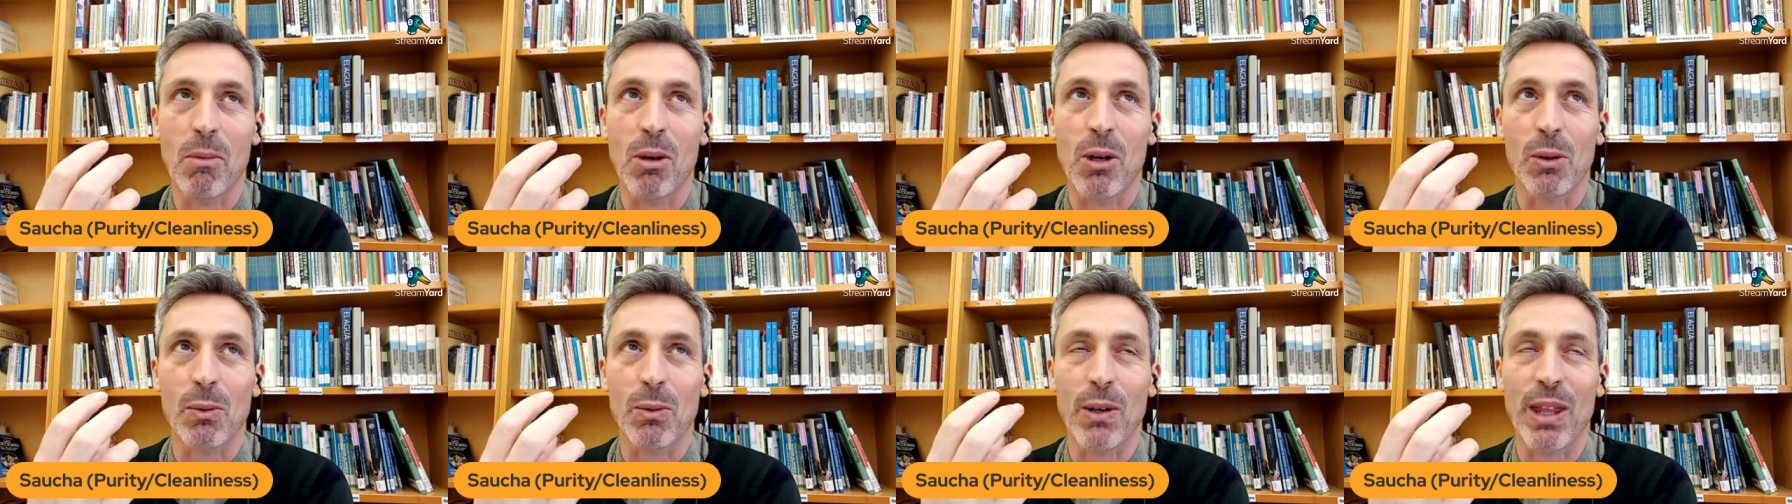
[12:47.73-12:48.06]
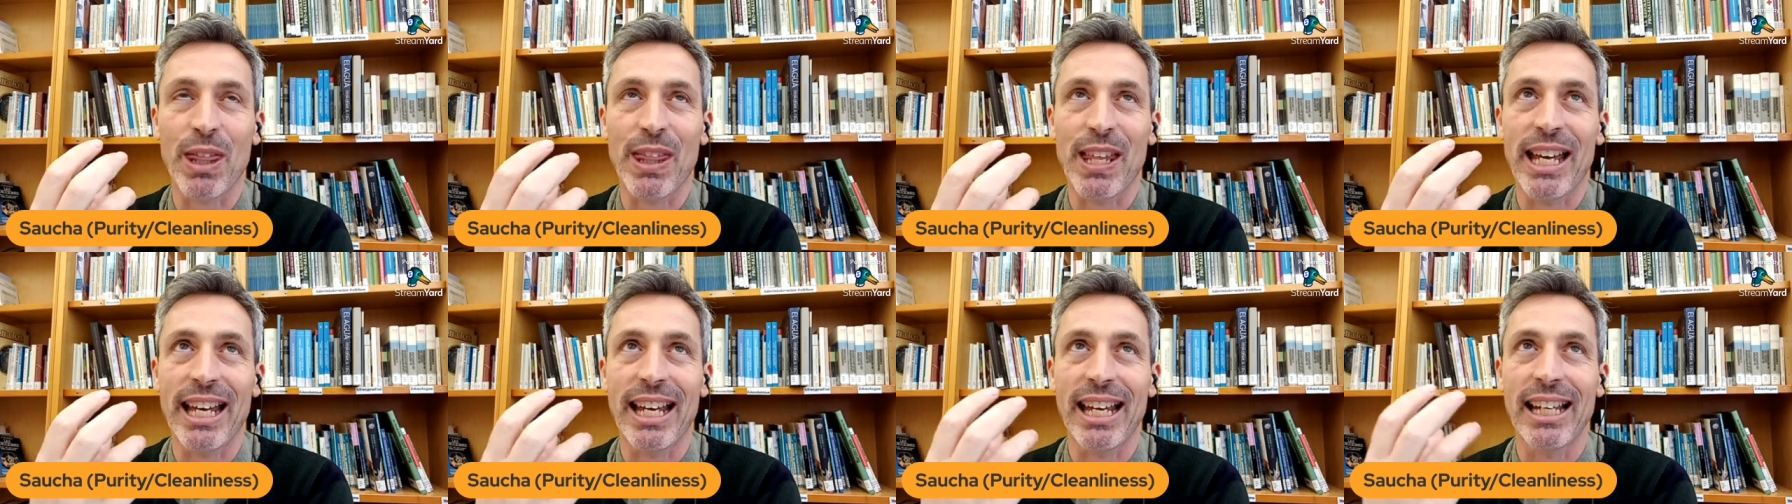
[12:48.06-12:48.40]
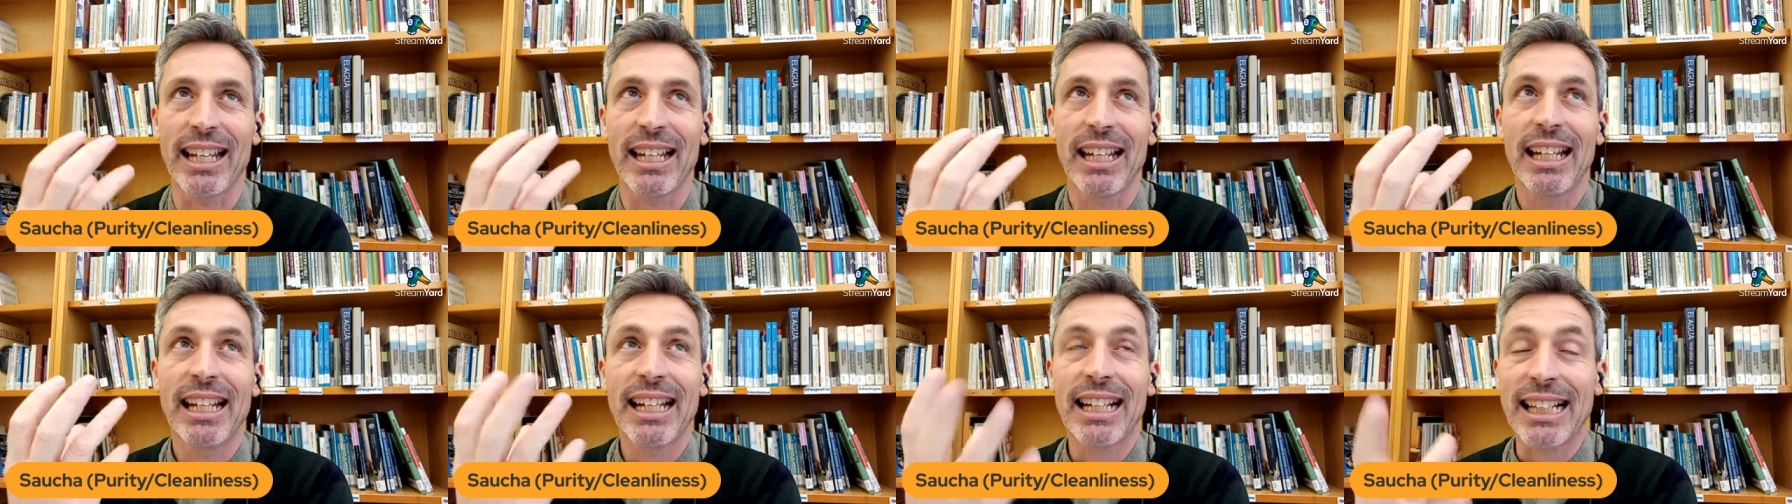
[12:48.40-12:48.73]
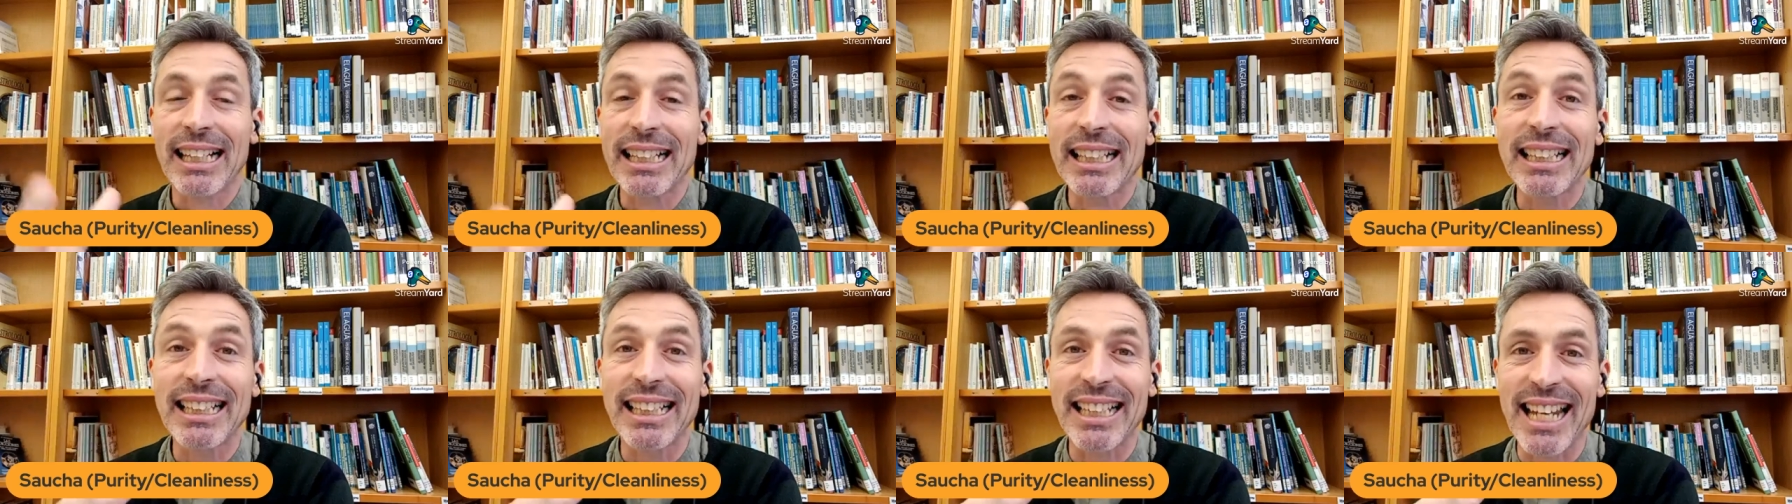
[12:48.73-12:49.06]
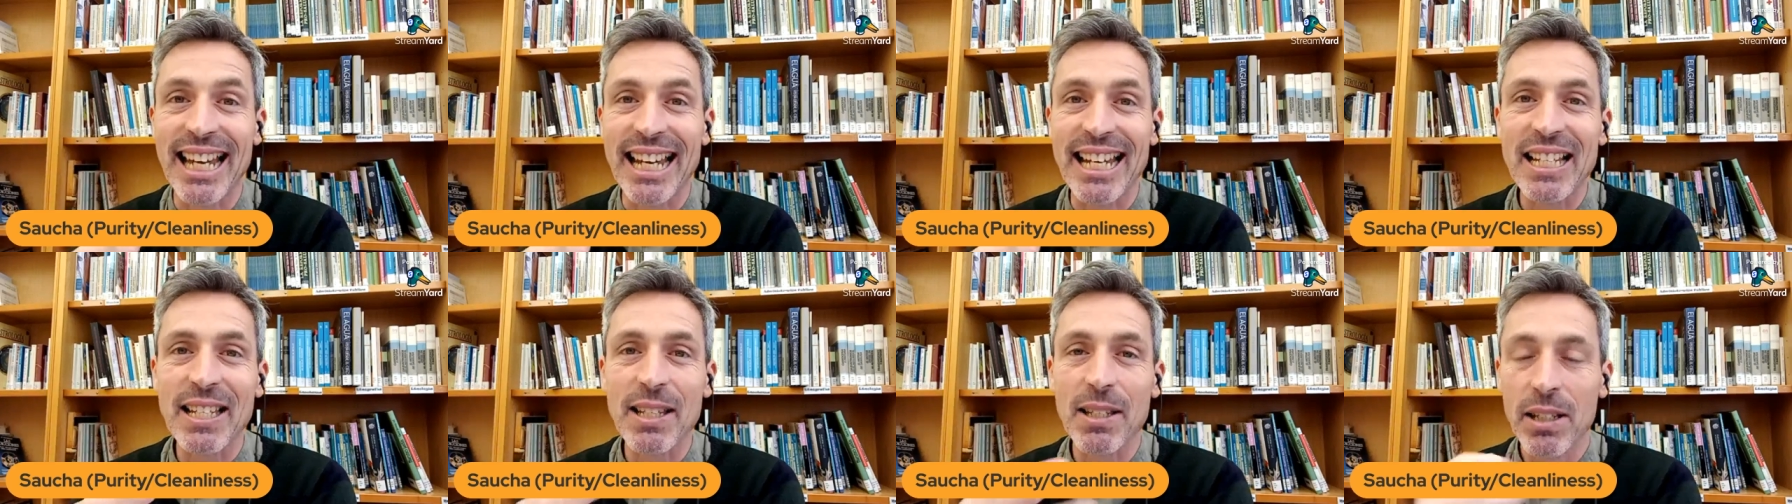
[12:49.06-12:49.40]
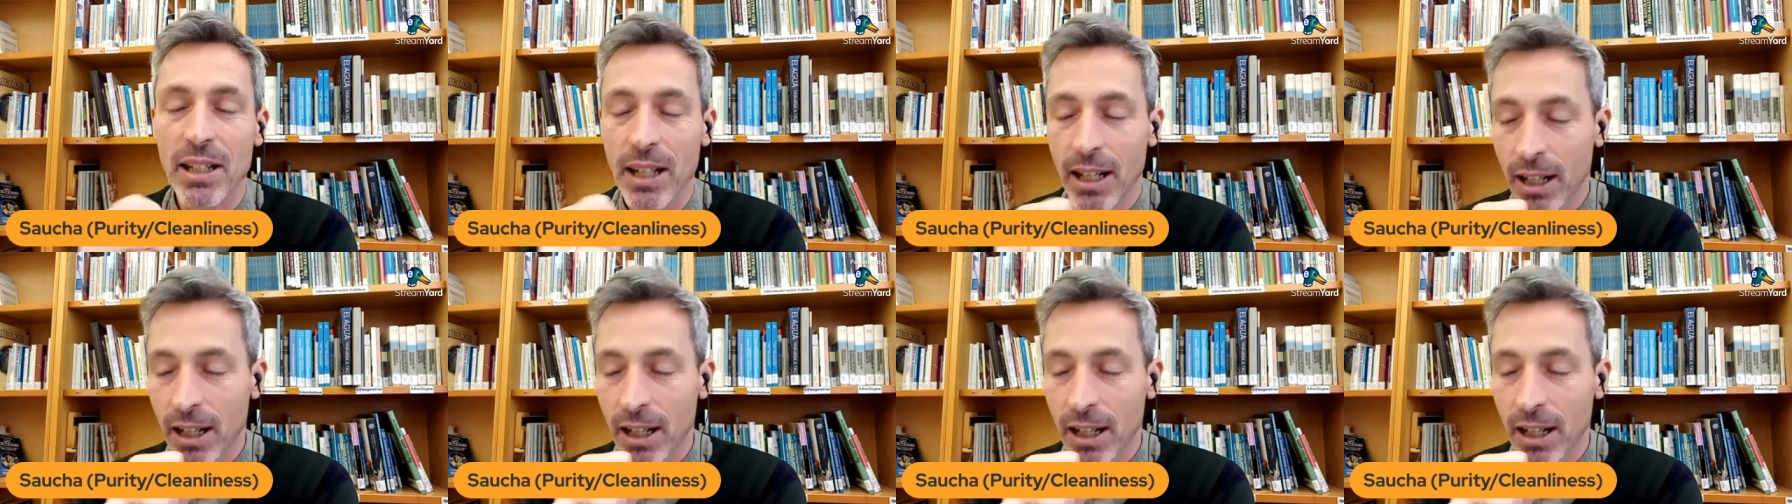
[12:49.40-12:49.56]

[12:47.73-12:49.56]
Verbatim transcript: more with the cleanliness